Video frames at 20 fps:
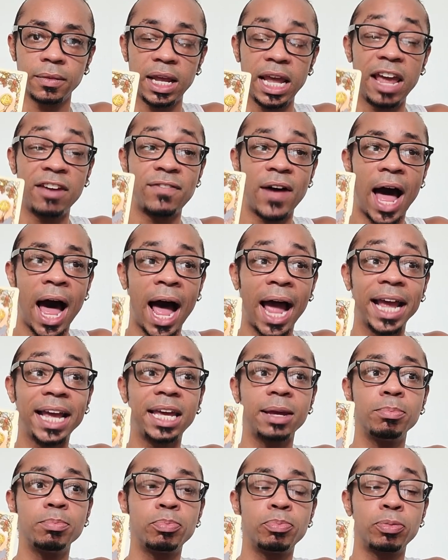If I
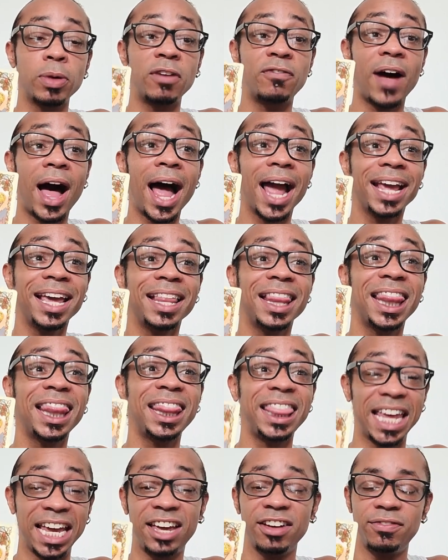can if I can
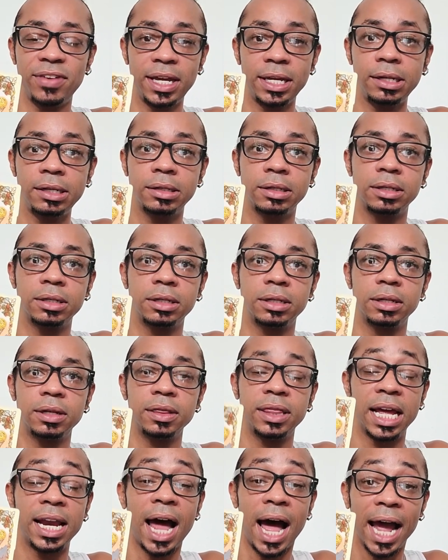think of it,
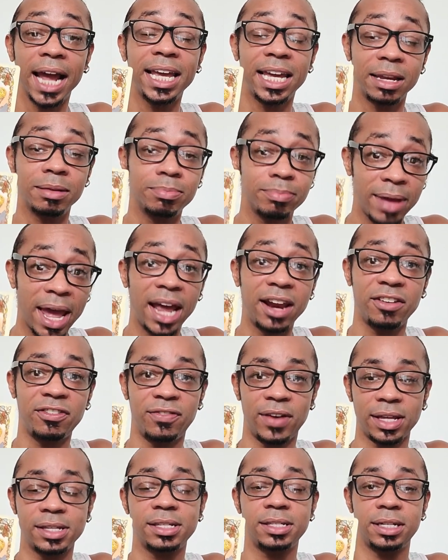then I can
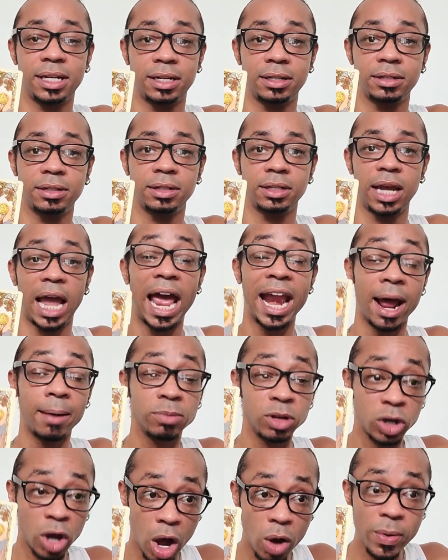manifest it and
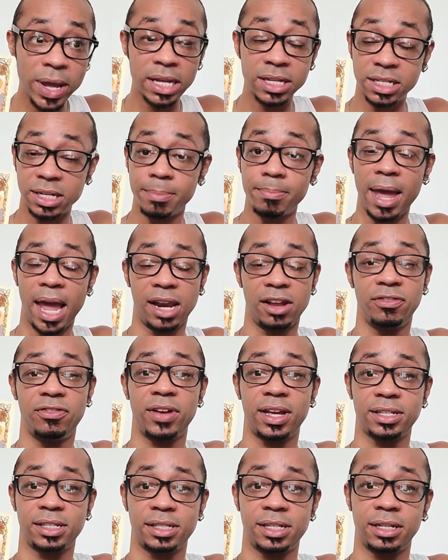I'm going to
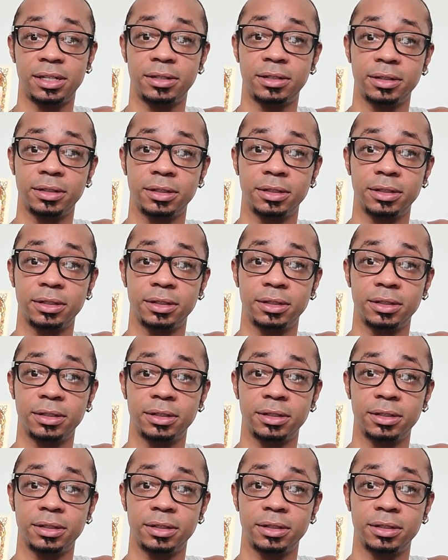manifest it.